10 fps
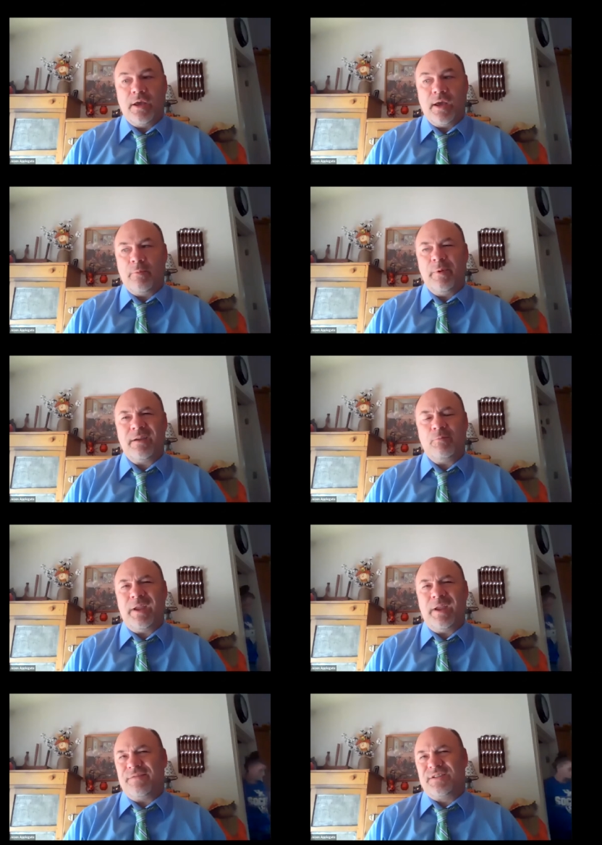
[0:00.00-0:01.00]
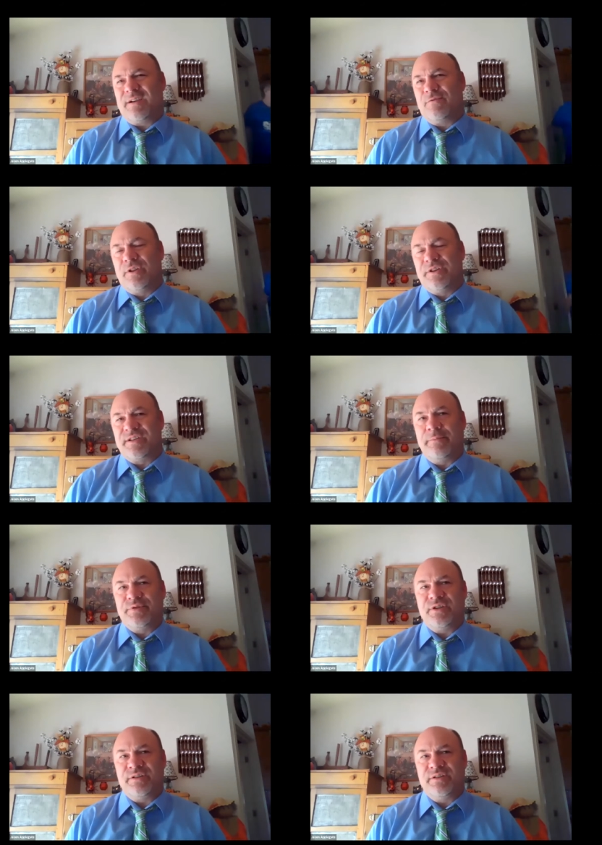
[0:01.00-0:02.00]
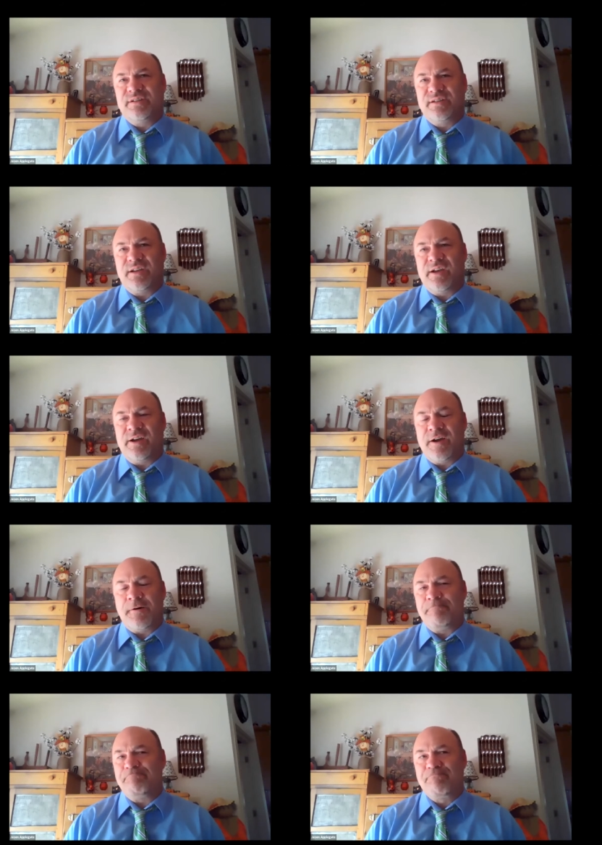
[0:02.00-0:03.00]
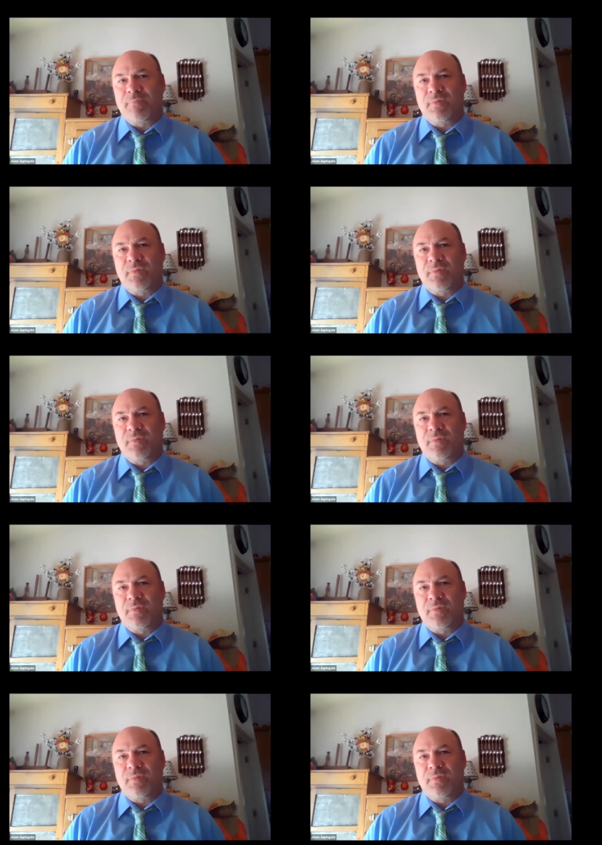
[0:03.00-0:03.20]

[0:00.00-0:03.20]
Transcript: Uh, we could, we have several assumptions. Um,